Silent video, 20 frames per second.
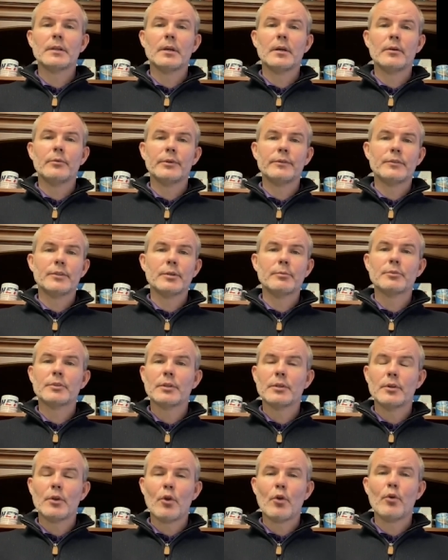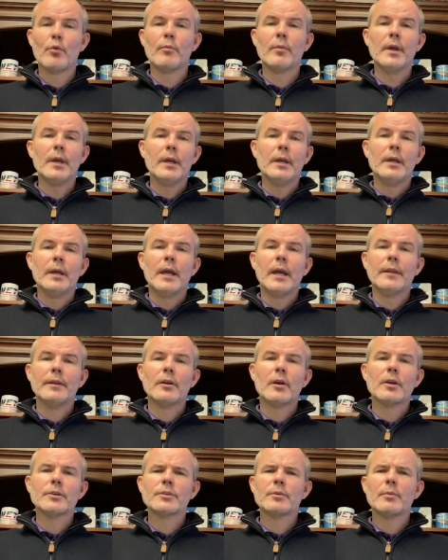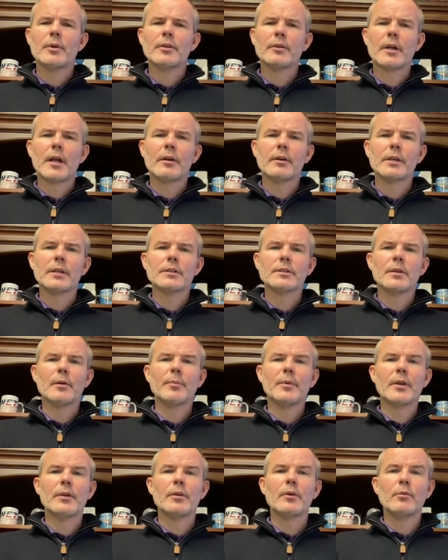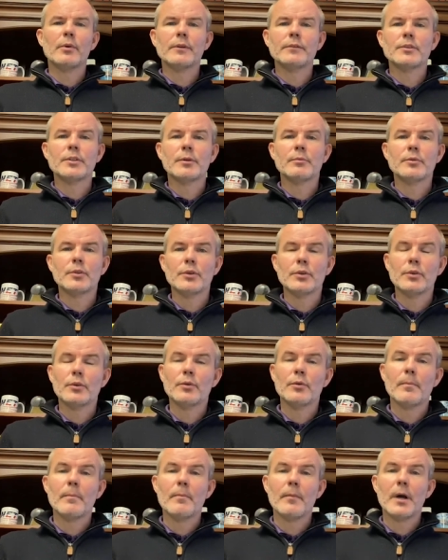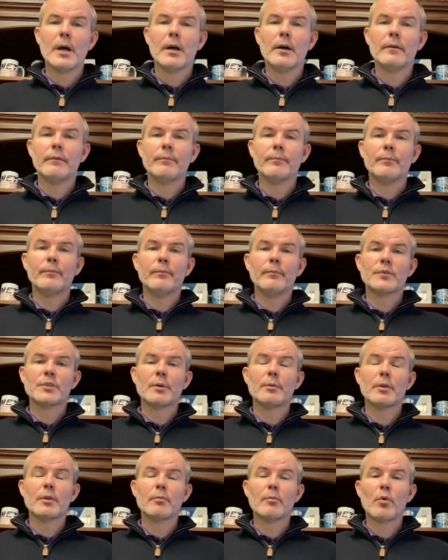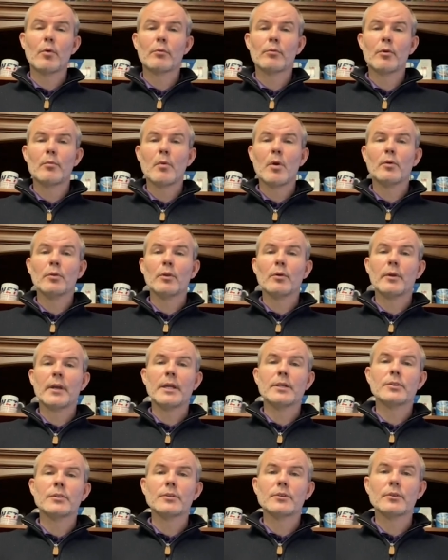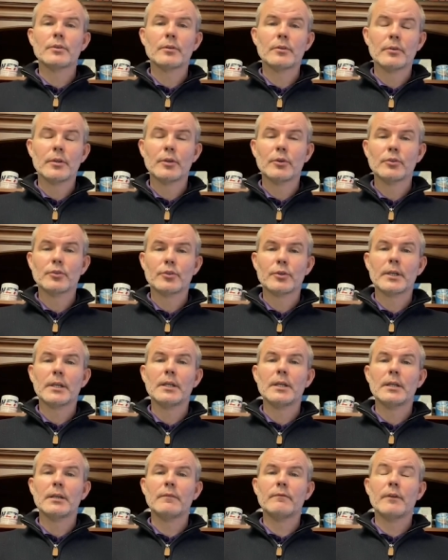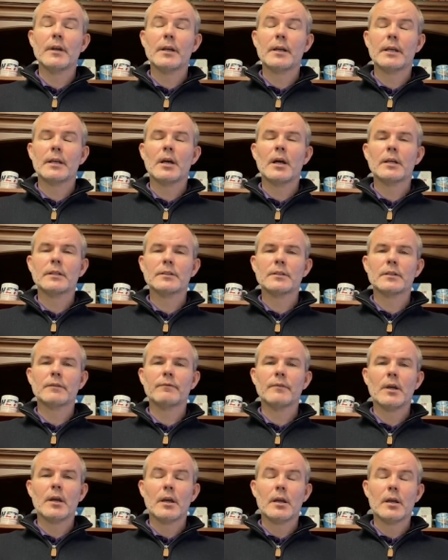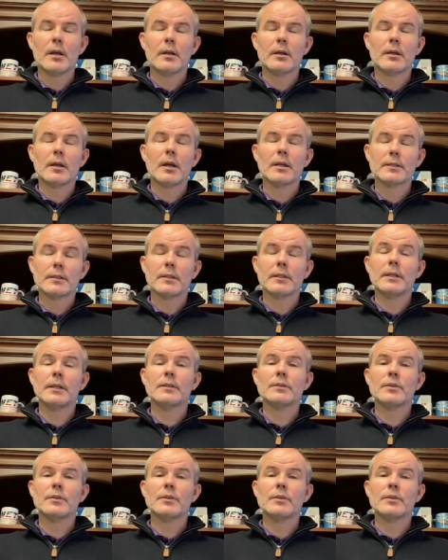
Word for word: Uh, we've shipped to Nome and there are some other areas up there that we've shipped to. Um, some of the more remote locations are a little tricky and very uh, costly.